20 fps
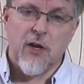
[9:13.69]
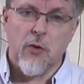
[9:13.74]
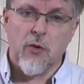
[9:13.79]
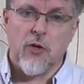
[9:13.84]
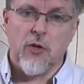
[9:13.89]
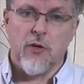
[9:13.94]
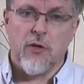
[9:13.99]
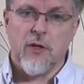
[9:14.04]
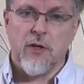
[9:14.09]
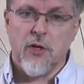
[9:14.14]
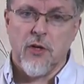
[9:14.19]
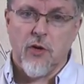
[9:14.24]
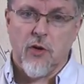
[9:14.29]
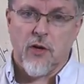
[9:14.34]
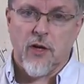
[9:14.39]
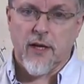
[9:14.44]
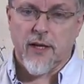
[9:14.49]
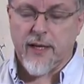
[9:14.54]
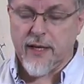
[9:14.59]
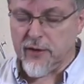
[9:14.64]
no good. You're not
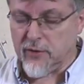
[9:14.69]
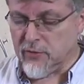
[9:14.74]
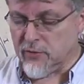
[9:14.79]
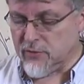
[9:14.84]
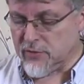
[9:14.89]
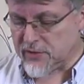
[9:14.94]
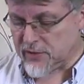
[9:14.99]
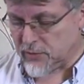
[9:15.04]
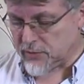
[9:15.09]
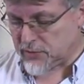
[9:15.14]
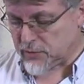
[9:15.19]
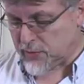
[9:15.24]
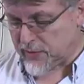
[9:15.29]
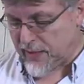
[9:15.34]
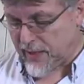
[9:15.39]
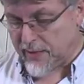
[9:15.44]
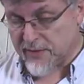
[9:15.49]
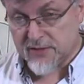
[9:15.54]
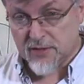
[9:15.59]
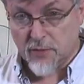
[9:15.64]
going to get good results with
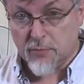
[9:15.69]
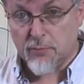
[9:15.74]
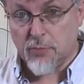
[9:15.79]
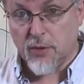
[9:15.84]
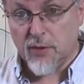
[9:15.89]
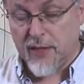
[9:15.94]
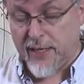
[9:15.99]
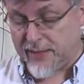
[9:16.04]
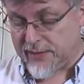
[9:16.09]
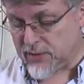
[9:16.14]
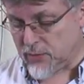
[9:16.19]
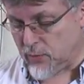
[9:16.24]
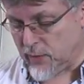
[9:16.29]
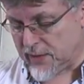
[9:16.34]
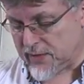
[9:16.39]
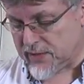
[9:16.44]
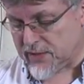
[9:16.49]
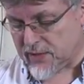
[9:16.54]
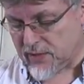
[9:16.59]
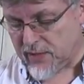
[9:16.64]
that, so put that to
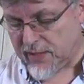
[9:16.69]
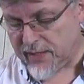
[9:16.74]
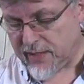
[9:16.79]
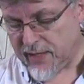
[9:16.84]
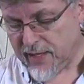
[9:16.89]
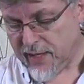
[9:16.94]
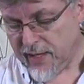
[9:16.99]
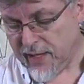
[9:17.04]
one side.